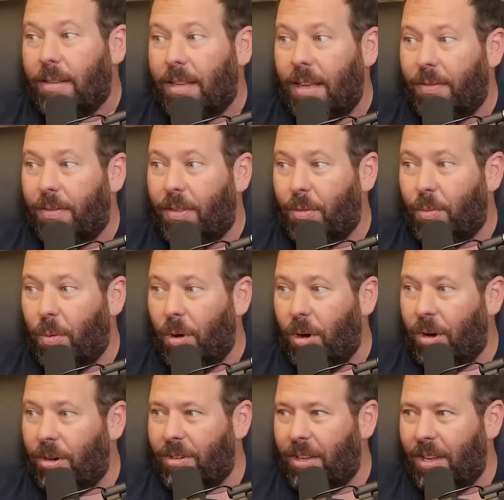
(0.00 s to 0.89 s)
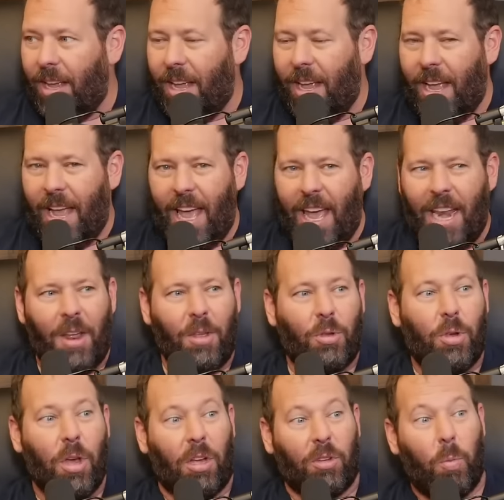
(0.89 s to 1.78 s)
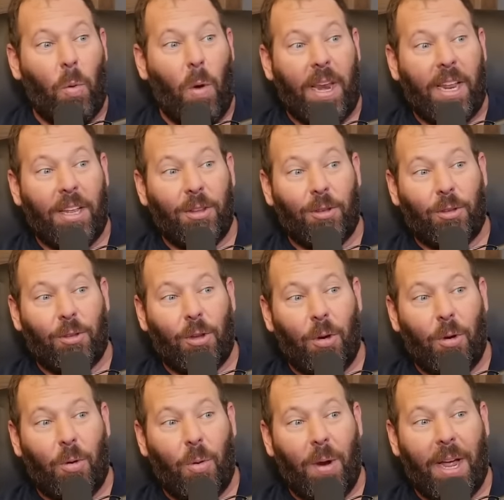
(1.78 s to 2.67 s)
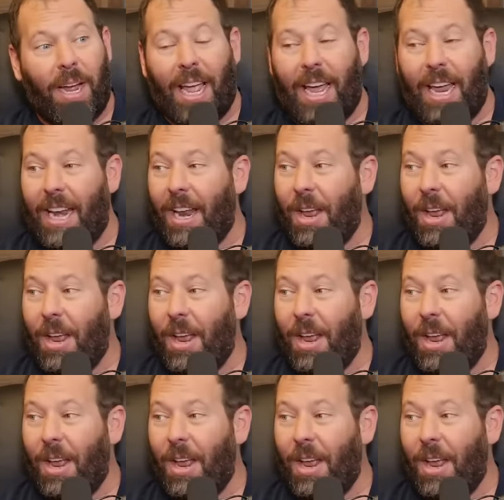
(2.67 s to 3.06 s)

see if this works. Mm -hmm. And it just went in so quick. And